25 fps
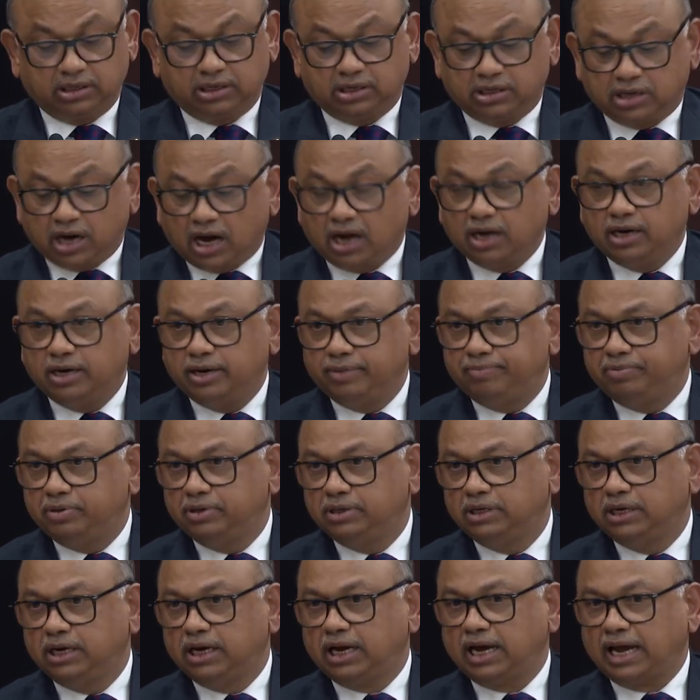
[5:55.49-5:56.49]
Galip,
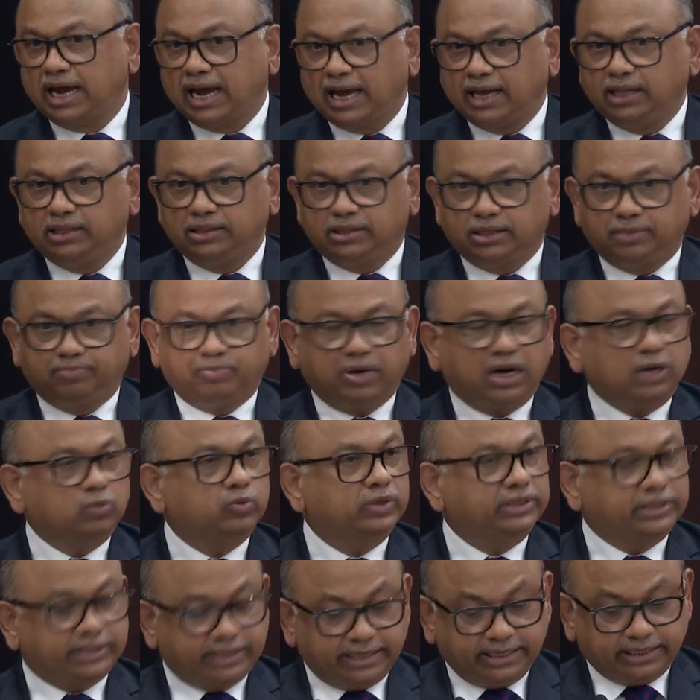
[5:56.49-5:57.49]
and the
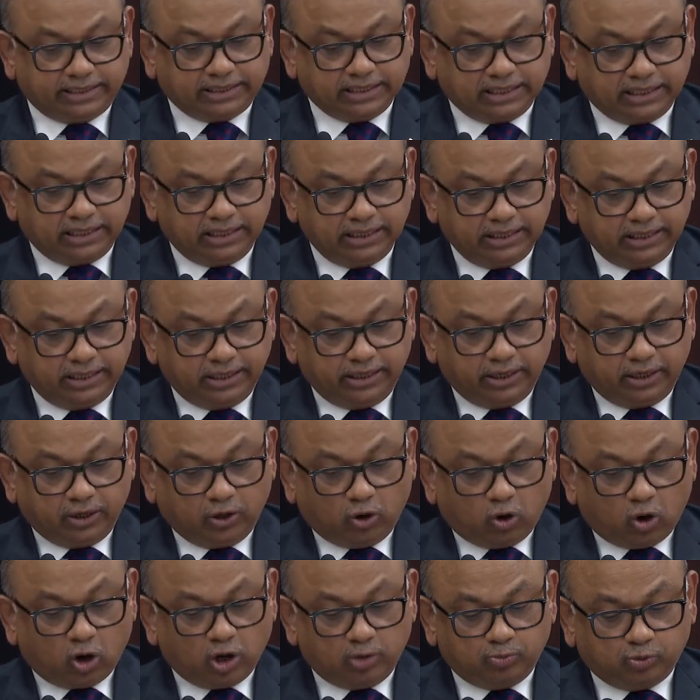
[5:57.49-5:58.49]
Bhagavad Gita
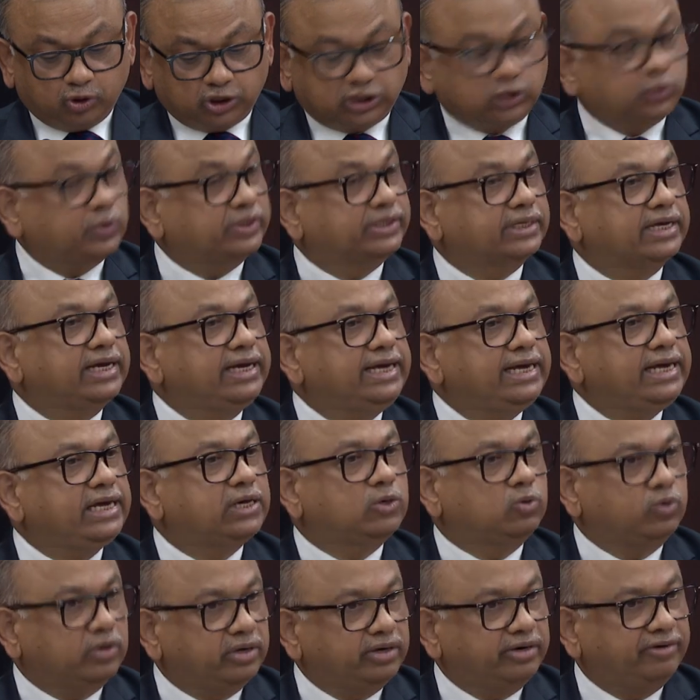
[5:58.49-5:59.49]
almost with
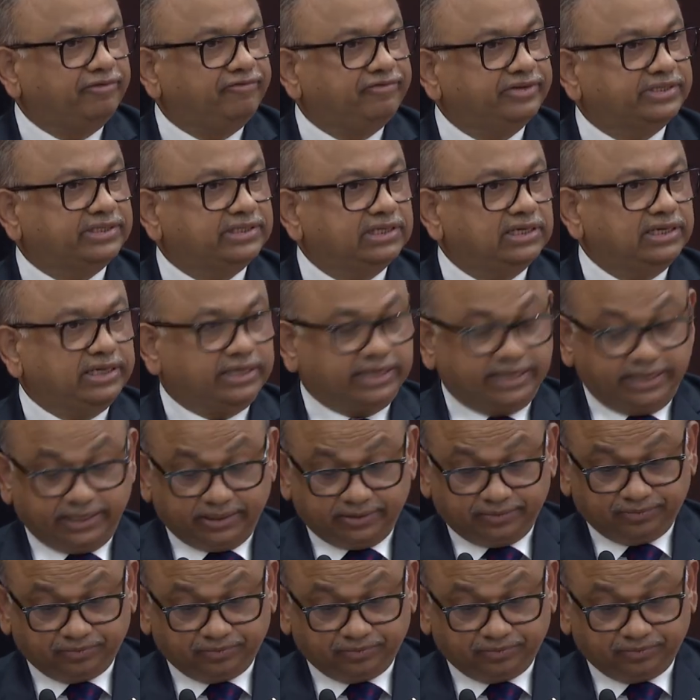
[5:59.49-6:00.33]
equal facility.